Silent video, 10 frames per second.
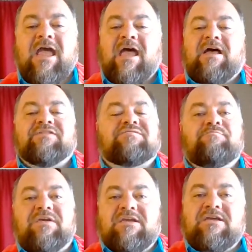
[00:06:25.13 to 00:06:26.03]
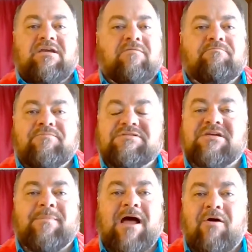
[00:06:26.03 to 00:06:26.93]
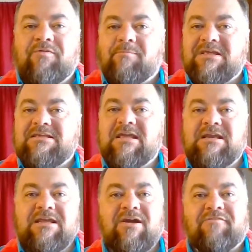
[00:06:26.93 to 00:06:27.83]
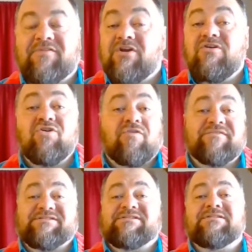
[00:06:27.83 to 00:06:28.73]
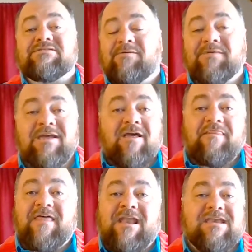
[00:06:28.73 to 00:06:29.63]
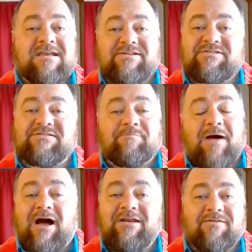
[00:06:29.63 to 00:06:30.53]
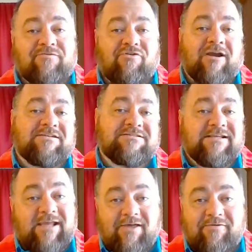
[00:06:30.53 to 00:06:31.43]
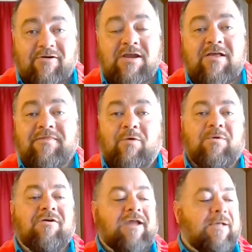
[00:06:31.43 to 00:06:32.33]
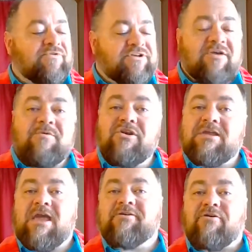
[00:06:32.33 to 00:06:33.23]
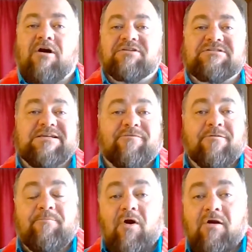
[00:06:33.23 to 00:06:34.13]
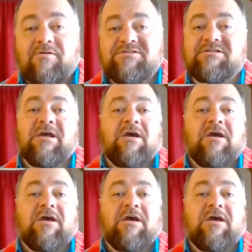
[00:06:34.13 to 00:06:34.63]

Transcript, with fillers: as being somehow the beginning of the nervous system that knits the body of Christ together, that we are able to communicate across different parts,